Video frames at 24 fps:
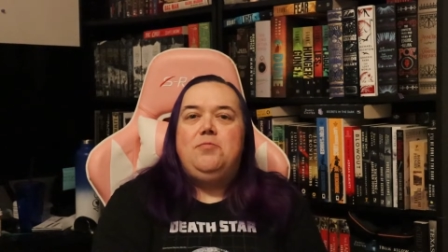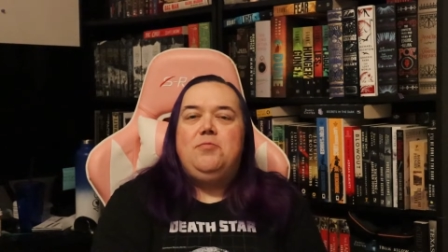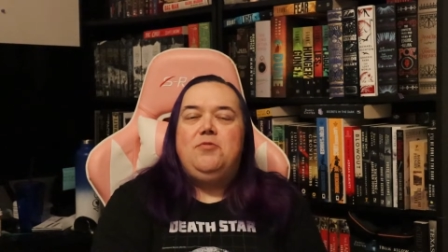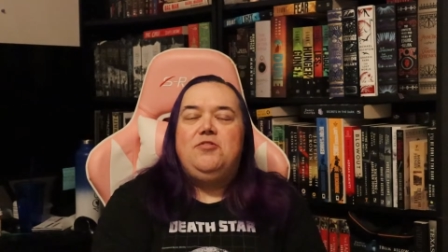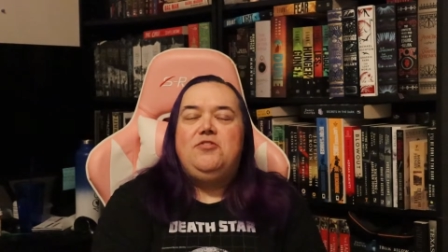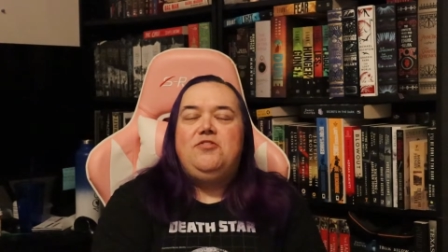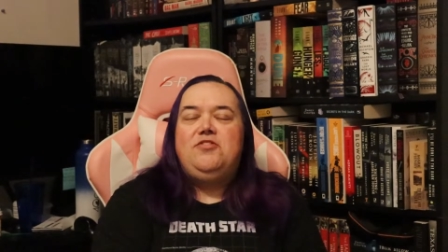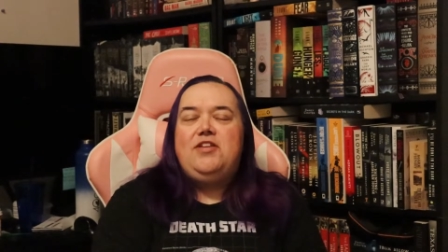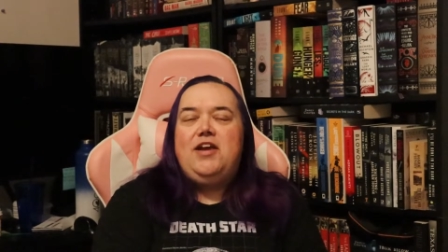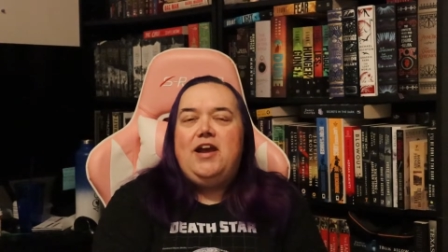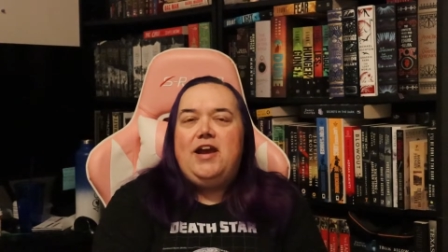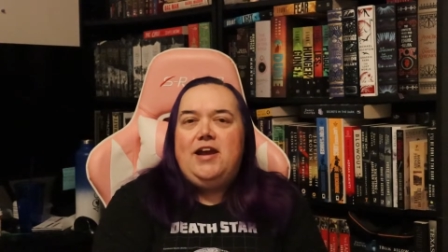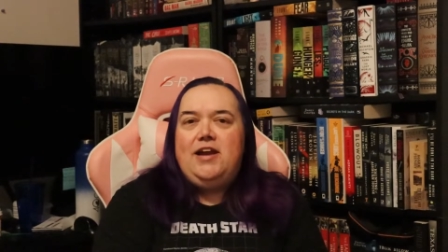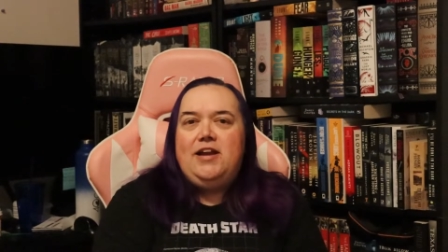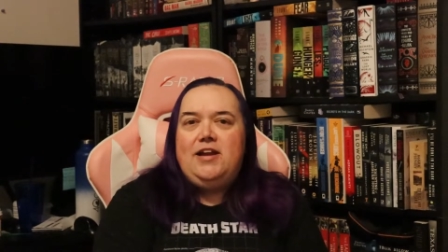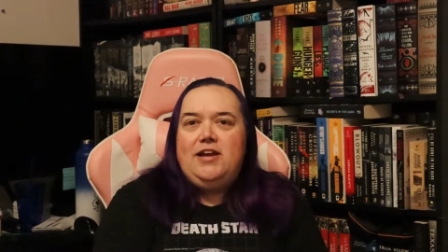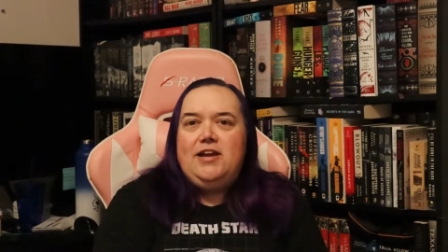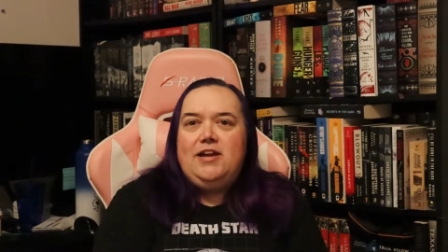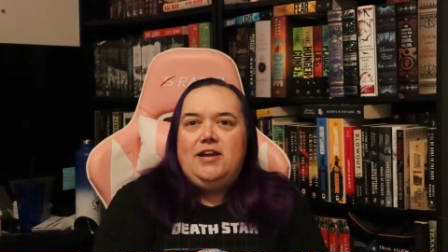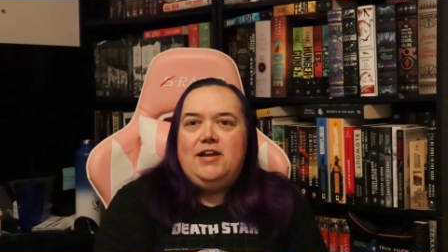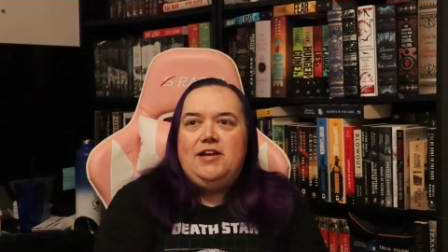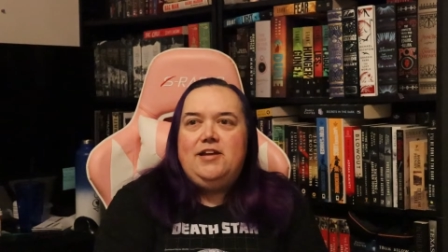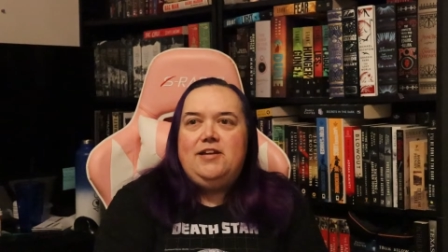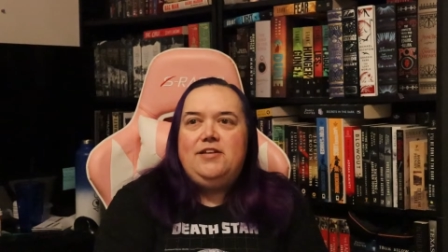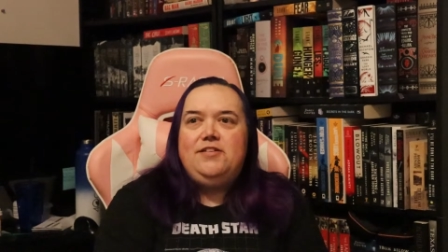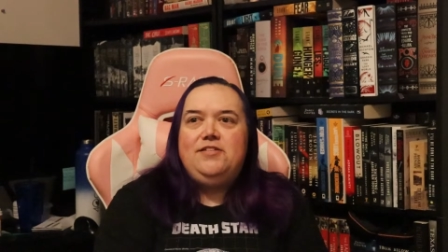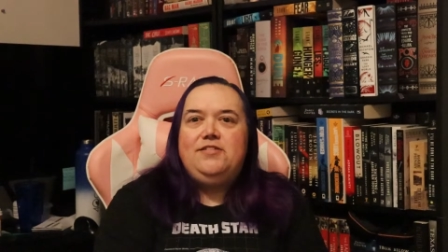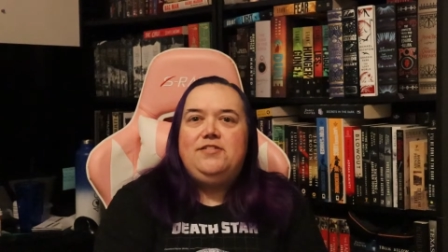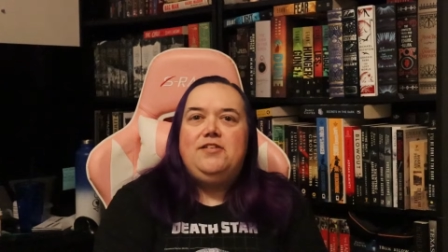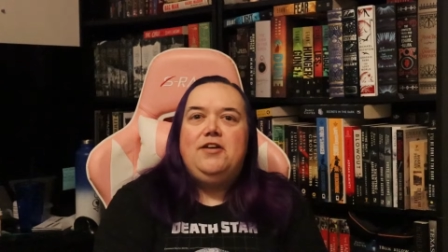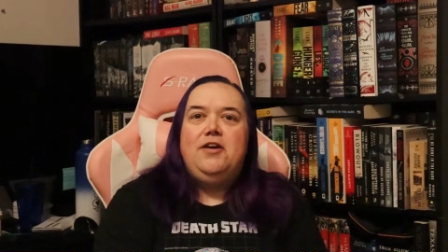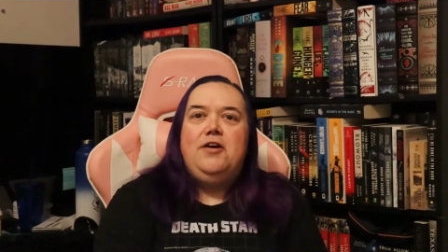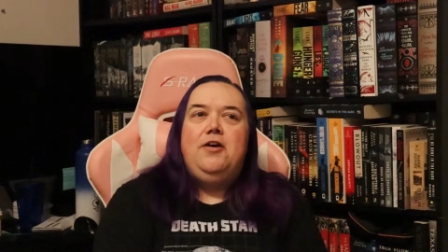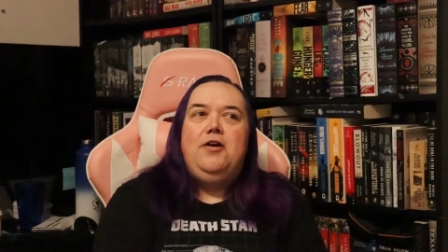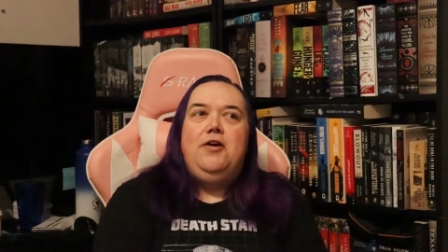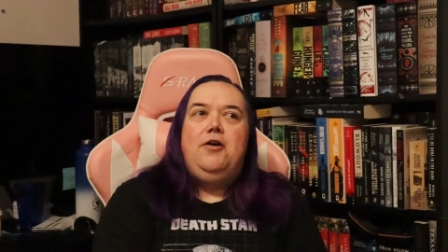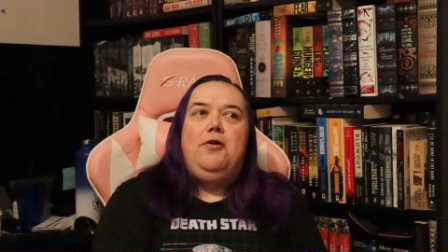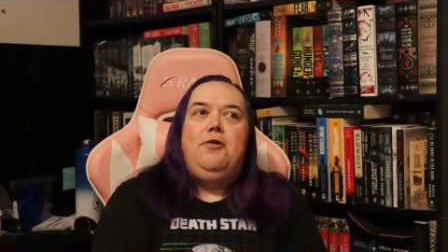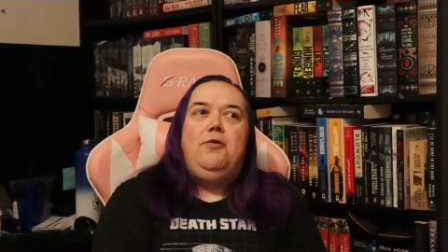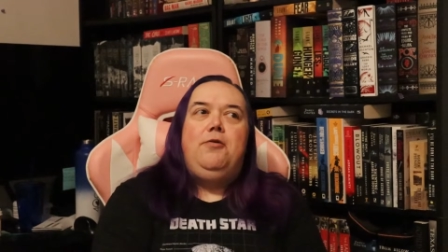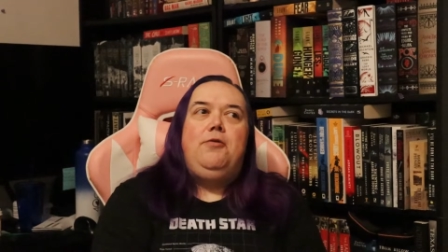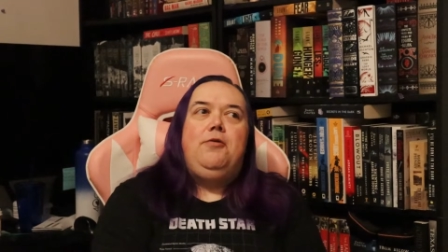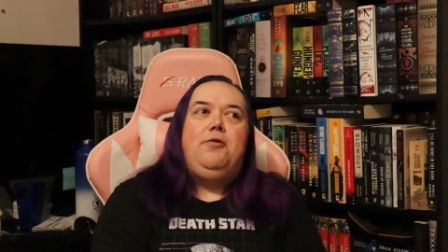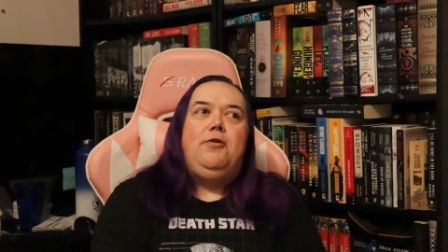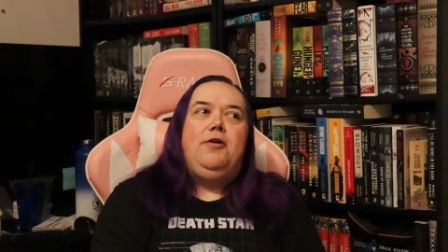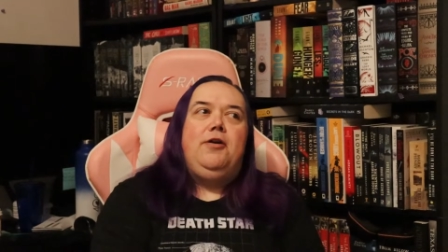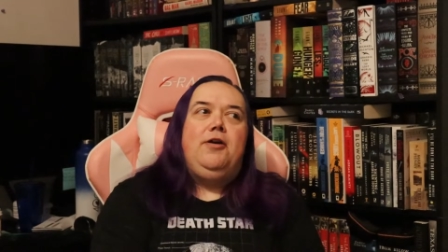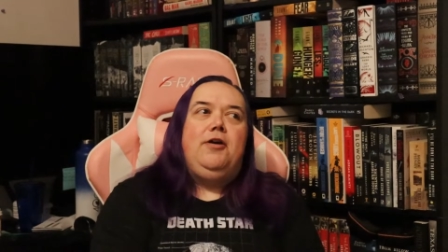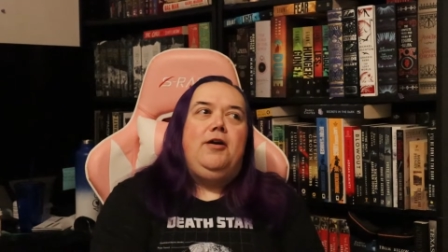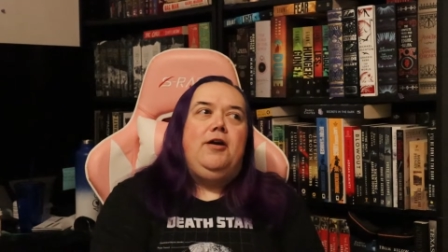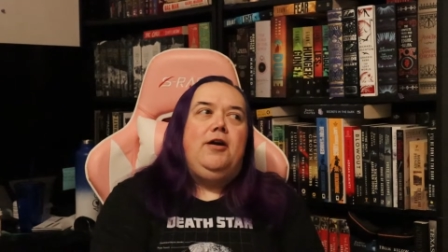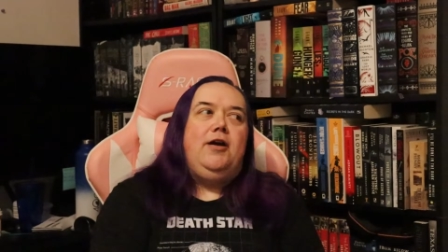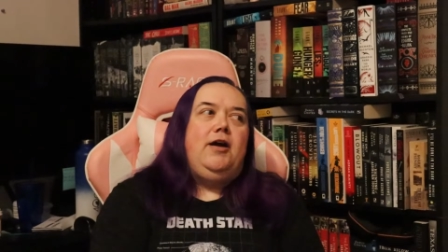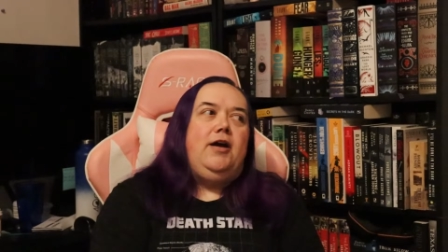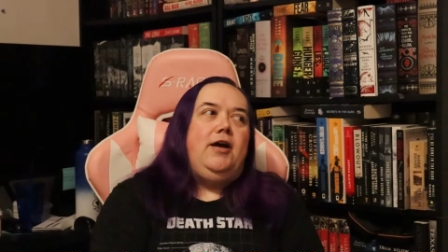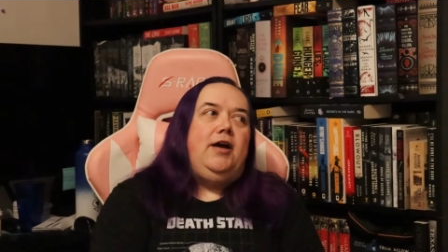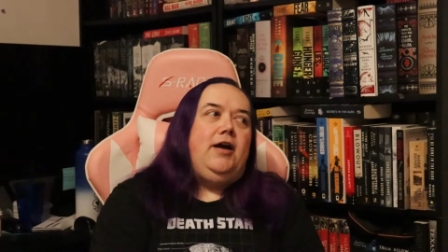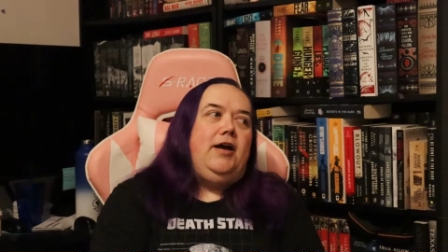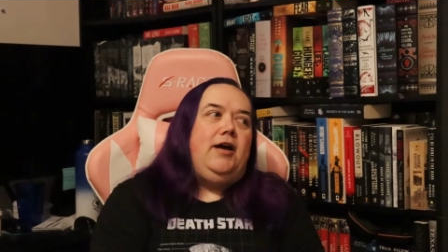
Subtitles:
Mercedes, or